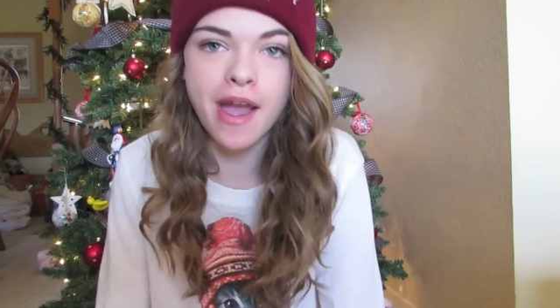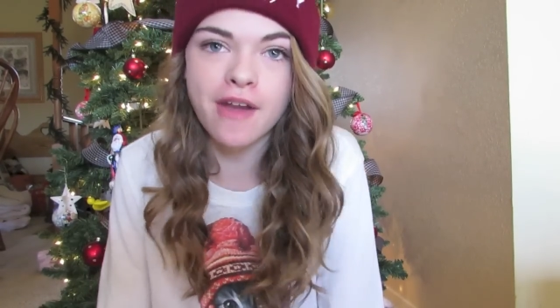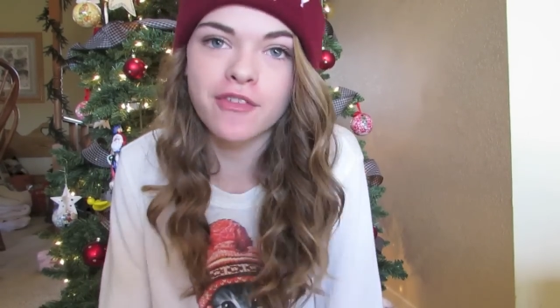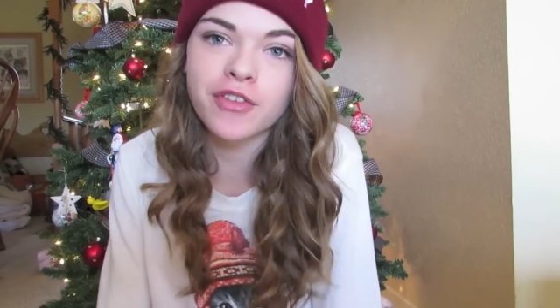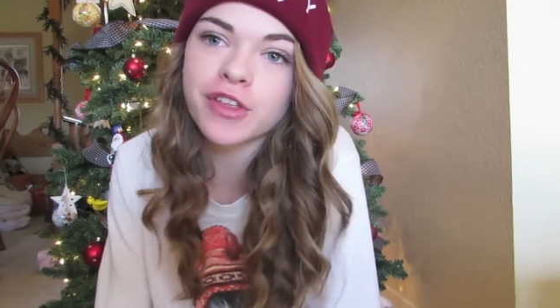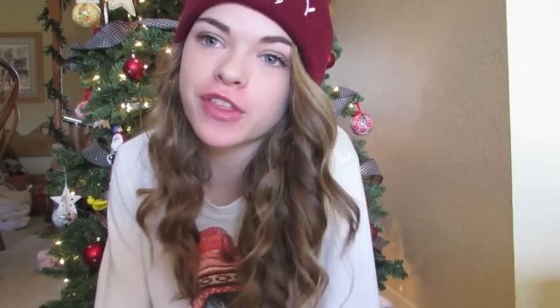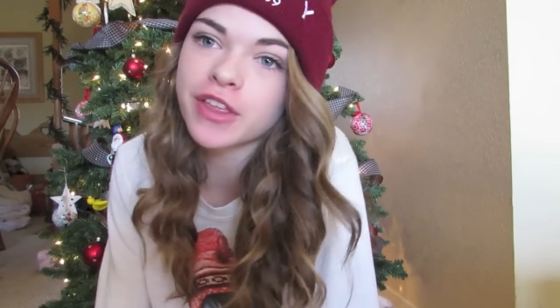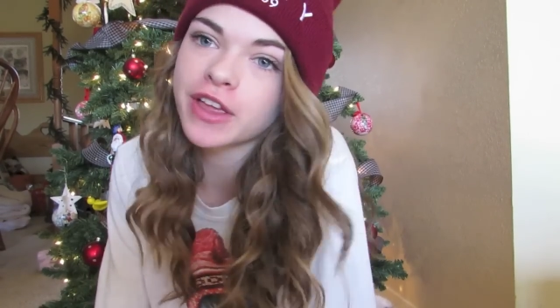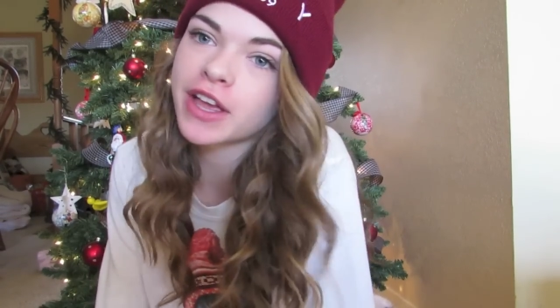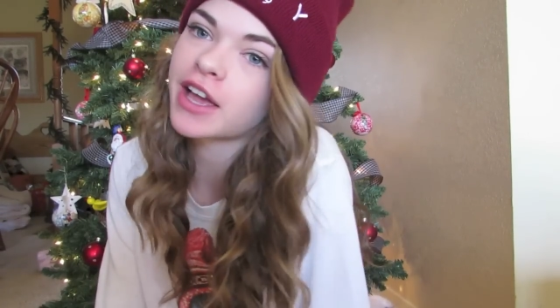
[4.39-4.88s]

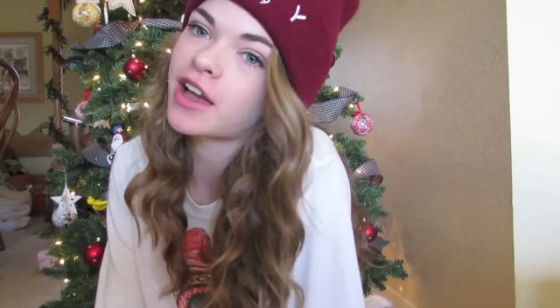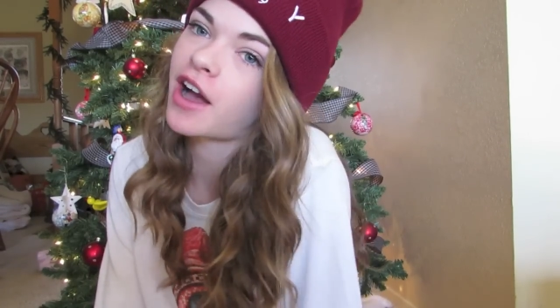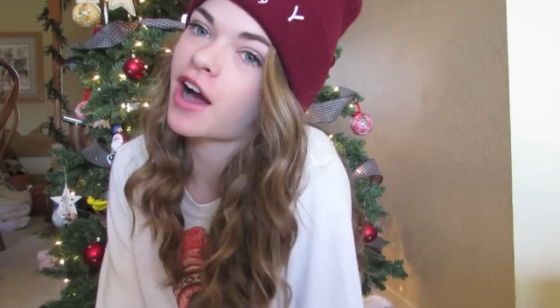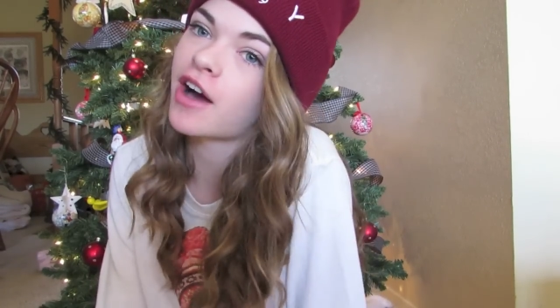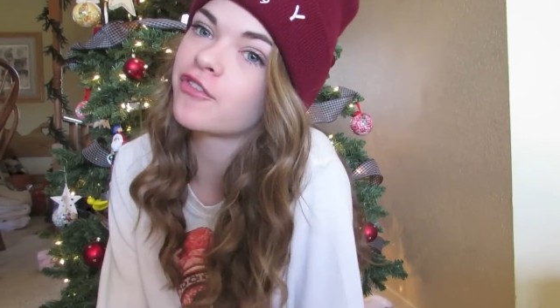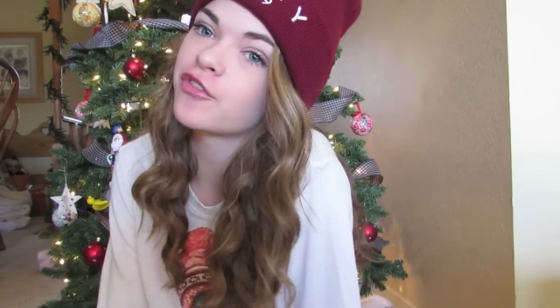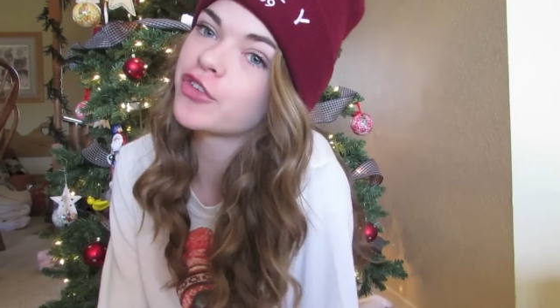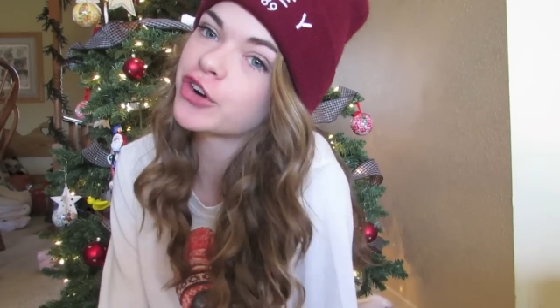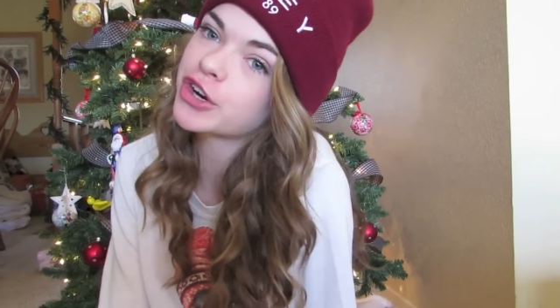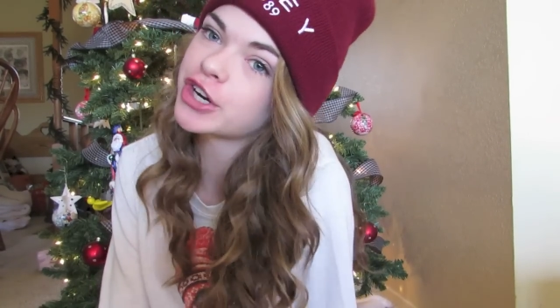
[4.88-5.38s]
everything I
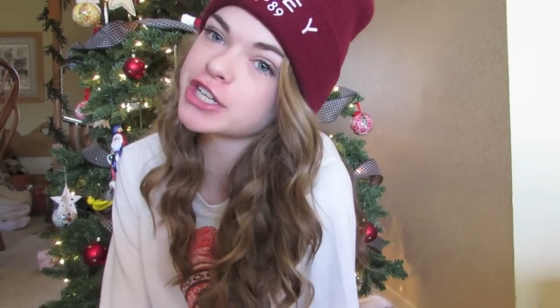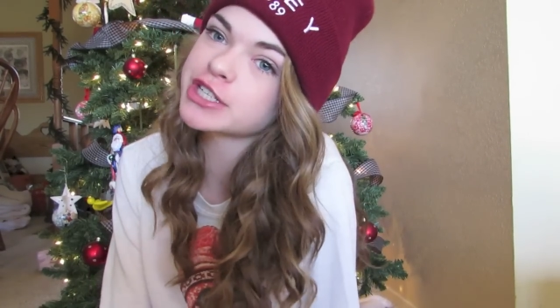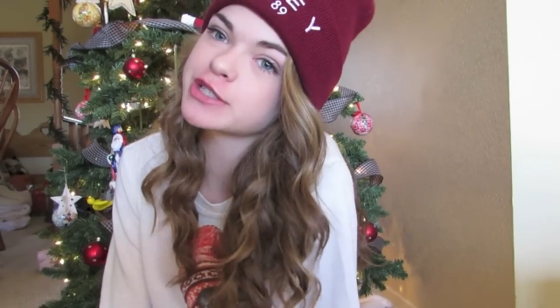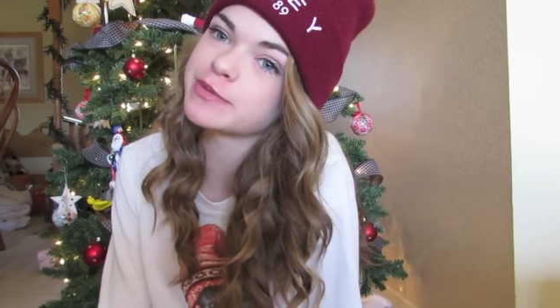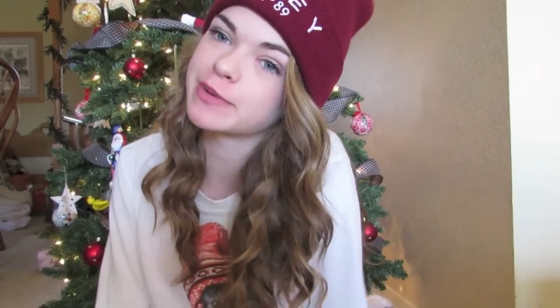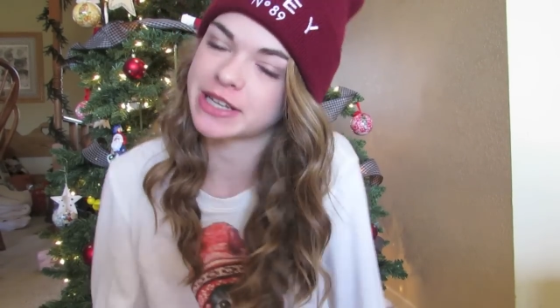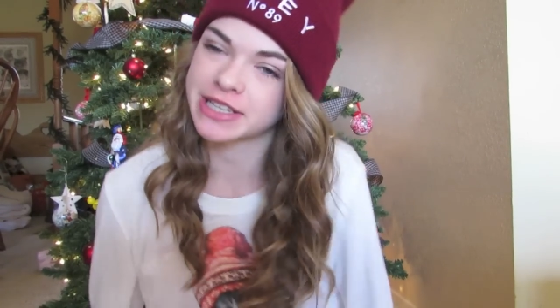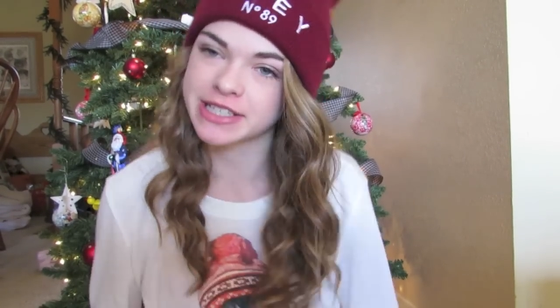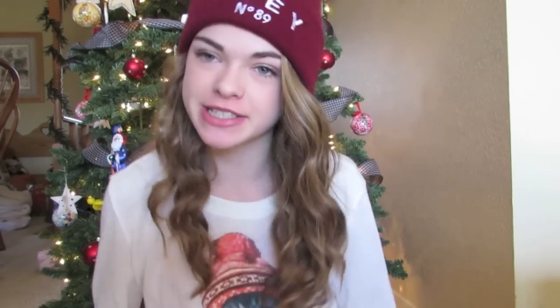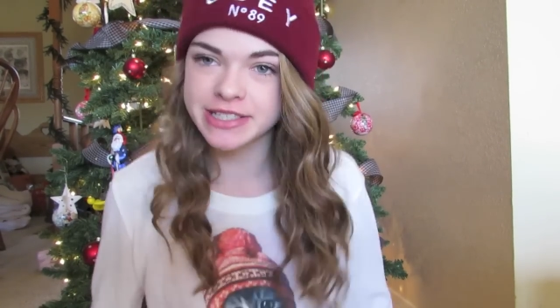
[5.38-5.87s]
got for
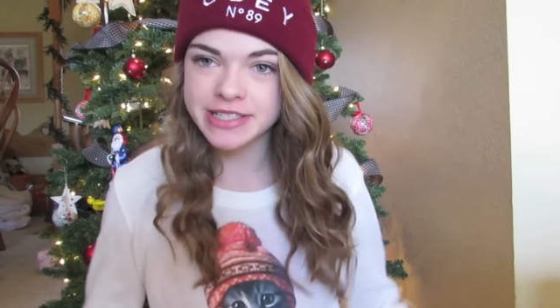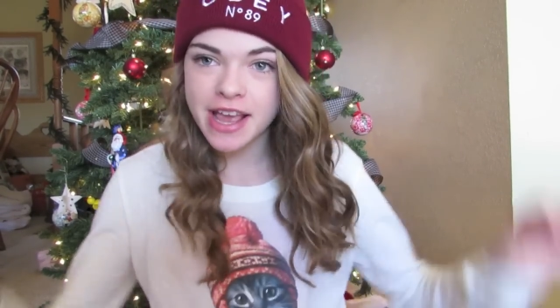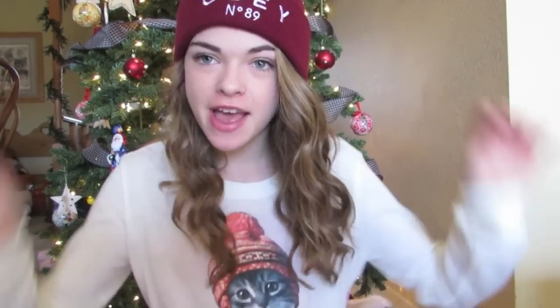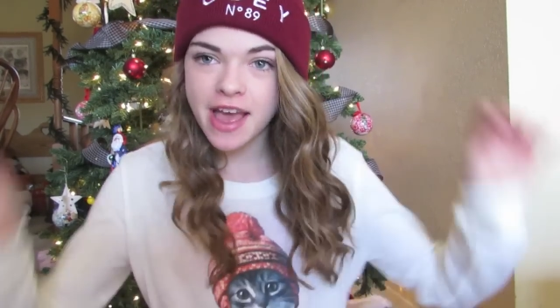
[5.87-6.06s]
Christmas.